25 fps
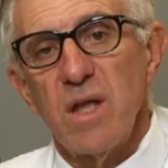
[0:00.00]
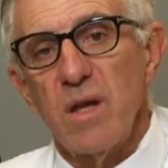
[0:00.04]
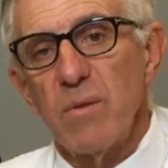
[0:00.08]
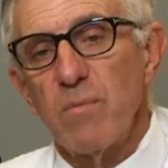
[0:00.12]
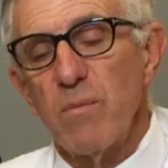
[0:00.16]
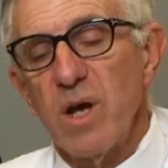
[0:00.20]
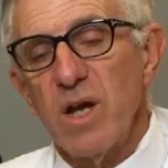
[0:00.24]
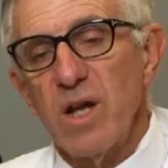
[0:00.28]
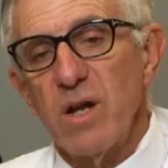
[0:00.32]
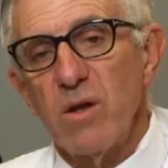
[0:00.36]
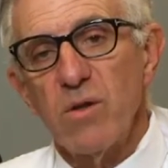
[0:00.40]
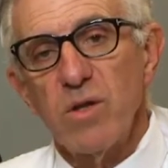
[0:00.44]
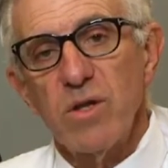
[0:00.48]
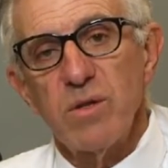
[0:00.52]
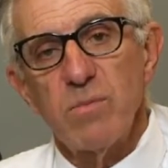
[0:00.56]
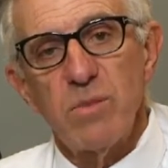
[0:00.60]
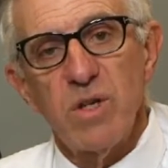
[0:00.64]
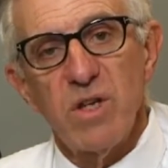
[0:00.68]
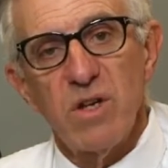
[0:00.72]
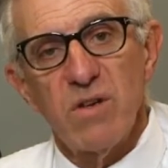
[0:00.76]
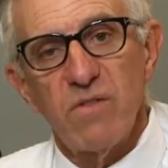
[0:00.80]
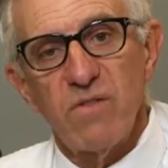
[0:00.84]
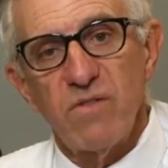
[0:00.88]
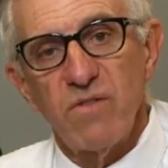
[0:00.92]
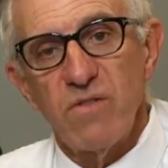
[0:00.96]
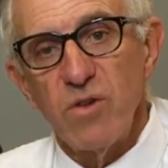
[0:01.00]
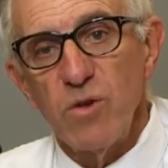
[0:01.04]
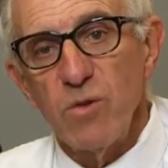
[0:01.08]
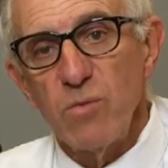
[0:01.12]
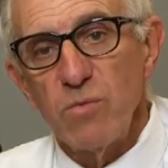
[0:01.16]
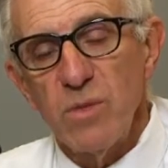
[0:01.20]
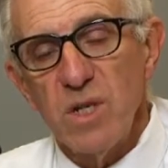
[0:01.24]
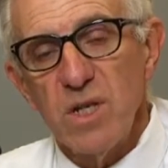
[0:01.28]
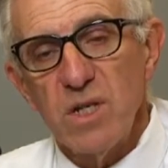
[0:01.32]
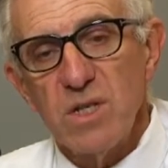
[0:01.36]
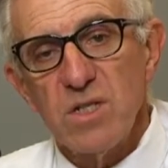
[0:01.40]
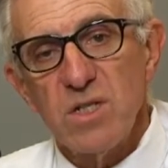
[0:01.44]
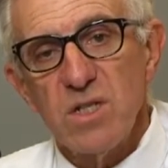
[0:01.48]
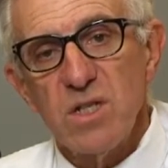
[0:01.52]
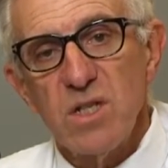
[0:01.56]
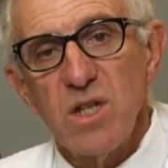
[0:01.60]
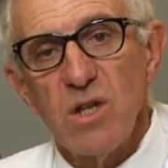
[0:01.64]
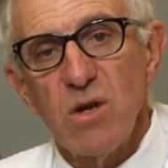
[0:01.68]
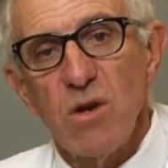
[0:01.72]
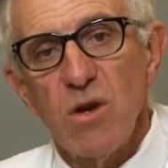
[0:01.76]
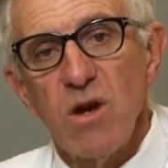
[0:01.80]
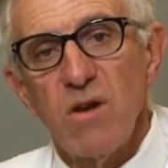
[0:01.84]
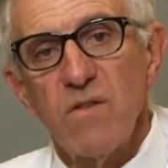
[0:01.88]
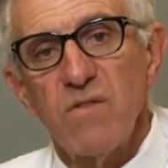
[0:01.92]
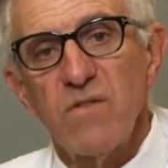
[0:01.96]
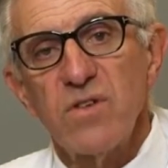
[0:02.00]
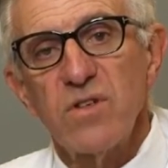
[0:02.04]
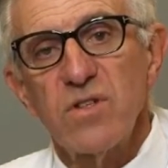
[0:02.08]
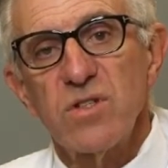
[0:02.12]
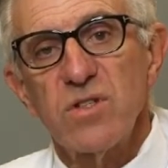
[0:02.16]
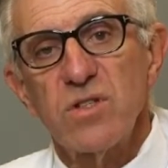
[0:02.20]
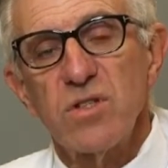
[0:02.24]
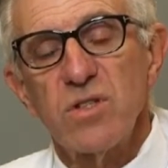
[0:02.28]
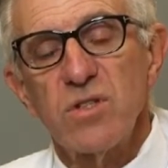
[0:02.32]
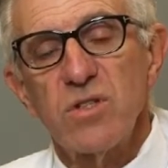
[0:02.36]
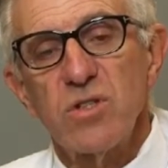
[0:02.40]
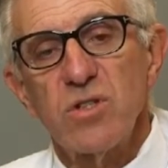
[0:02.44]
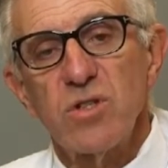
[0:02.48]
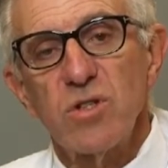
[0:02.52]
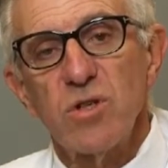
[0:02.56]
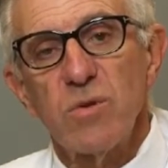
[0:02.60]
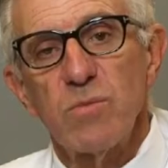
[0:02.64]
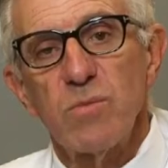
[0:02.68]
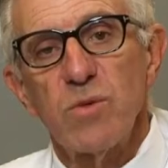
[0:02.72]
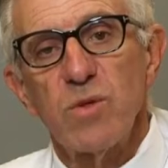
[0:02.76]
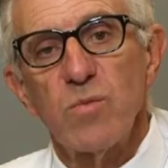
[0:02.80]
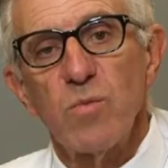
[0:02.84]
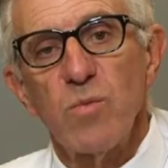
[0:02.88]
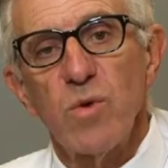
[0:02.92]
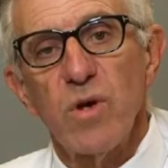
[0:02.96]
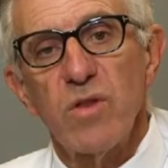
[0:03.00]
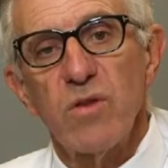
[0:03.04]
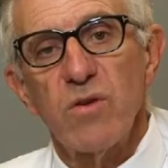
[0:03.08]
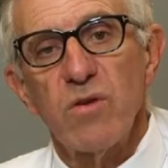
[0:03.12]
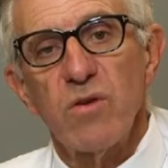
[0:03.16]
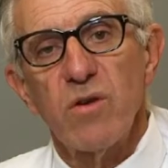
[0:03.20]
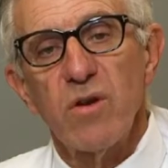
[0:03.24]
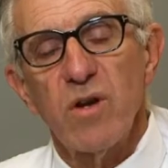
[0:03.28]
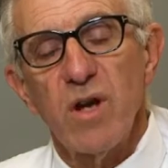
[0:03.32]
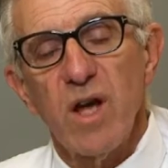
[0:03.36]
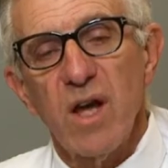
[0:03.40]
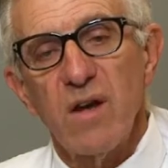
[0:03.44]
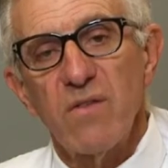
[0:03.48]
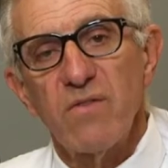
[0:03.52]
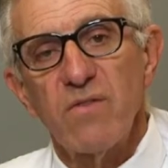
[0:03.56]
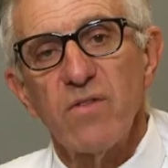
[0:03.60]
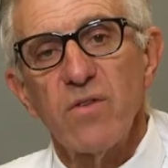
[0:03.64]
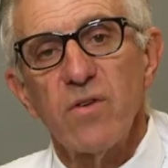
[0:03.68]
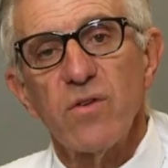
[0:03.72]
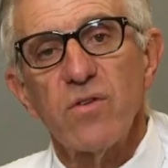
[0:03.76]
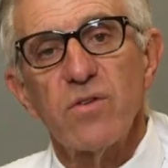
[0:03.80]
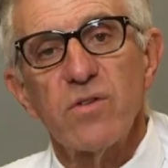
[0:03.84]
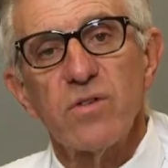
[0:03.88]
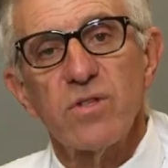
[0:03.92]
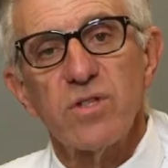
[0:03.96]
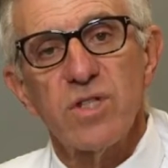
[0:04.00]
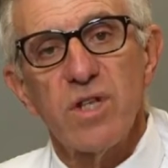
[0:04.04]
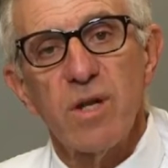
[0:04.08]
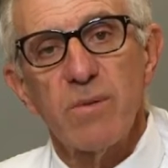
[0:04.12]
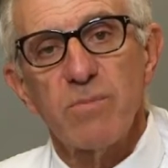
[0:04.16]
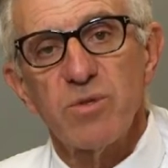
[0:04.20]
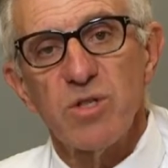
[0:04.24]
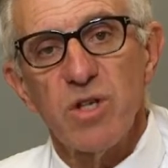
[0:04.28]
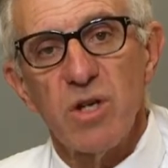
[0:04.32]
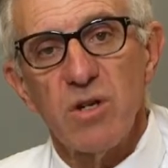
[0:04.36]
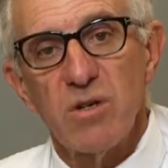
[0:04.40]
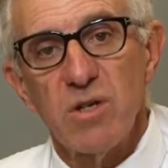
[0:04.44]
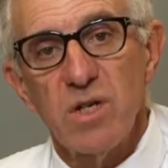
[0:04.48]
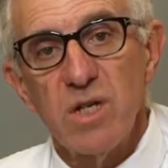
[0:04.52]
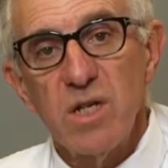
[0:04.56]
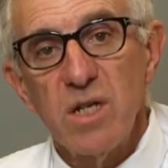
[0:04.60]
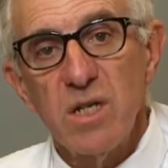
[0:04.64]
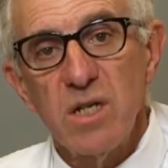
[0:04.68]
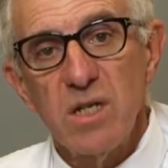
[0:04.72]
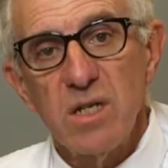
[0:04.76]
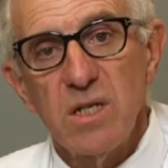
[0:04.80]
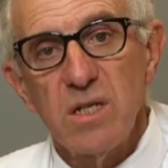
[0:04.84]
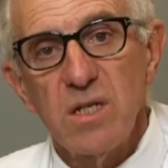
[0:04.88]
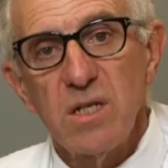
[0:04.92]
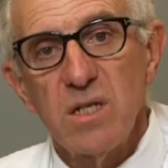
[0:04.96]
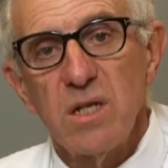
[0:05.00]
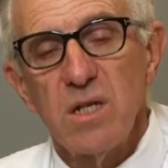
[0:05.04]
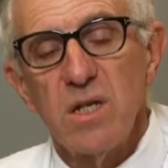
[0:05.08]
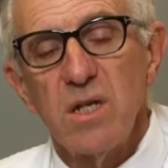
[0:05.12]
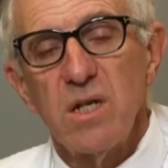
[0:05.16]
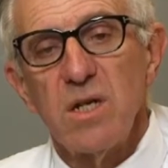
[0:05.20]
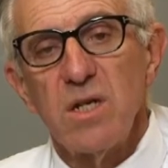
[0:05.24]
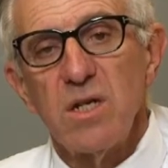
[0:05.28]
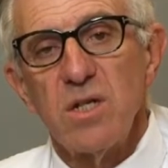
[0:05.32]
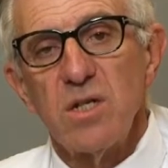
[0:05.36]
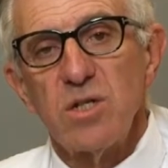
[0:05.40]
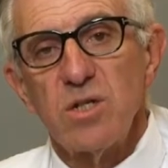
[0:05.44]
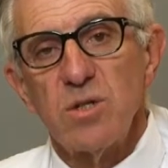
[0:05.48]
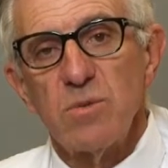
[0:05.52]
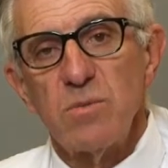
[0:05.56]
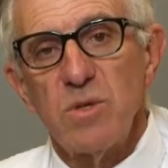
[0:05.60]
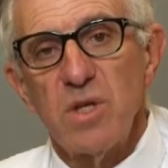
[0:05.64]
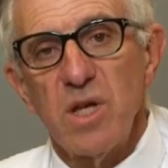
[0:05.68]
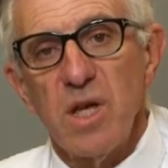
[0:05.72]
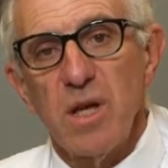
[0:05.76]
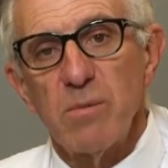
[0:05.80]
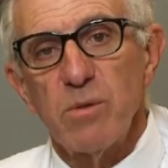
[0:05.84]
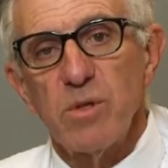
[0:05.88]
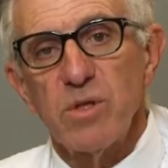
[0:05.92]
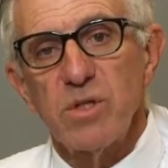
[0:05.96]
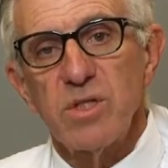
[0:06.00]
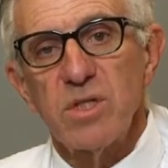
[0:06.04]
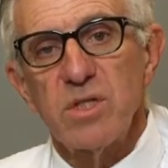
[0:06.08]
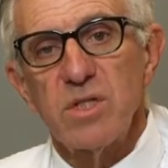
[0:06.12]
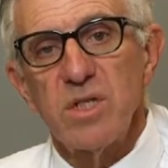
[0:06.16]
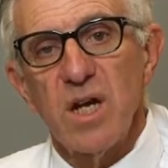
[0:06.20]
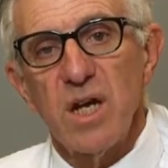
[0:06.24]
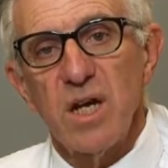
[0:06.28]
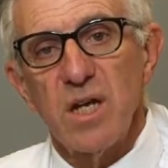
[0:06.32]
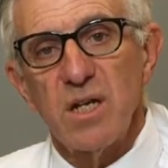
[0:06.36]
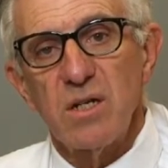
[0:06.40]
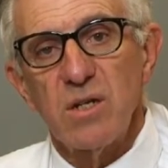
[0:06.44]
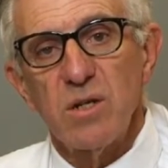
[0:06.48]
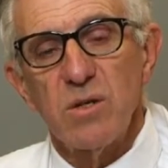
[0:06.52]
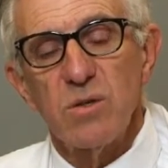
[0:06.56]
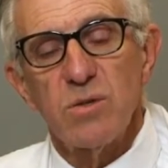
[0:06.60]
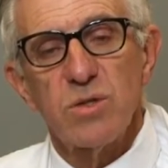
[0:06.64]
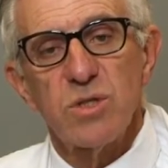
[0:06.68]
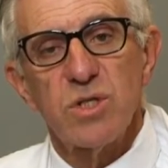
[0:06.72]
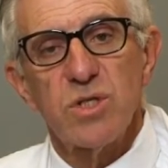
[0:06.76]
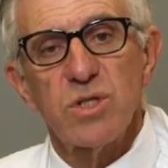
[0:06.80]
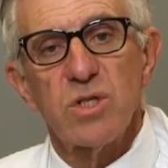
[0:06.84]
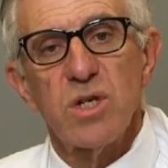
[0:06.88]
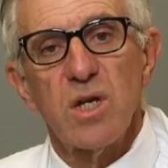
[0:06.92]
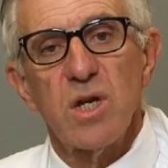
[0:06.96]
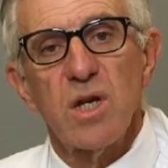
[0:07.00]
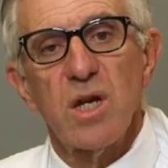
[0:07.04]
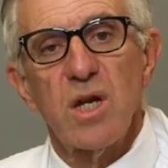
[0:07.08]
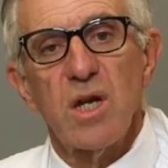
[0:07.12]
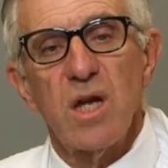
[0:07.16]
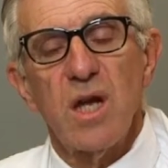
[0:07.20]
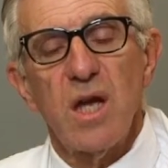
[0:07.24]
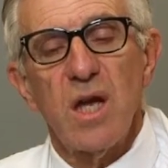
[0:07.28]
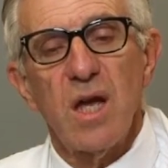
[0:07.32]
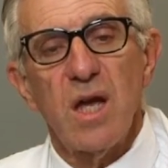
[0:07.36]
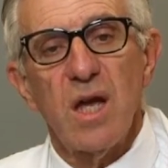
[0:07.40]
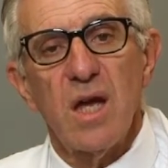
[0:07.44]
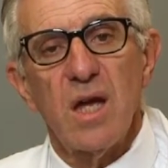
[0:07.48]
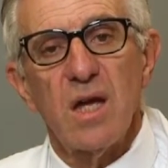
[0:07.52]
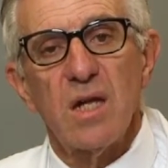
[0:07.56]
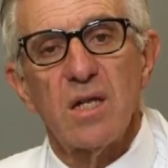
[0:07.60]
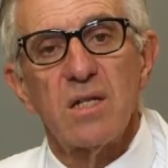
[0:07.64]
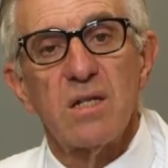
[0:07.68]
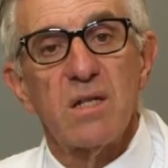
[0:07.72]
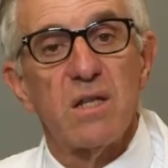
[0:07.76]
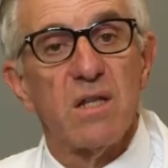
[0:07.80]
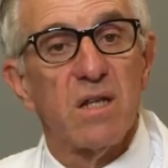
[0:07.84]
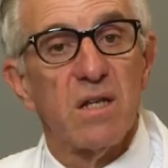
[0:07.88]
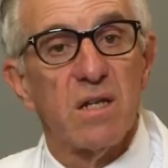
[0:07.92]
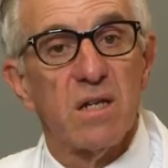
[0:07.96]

that might only be a few minutes in the office to determine whether or not further steps are needed to be able to diagnose and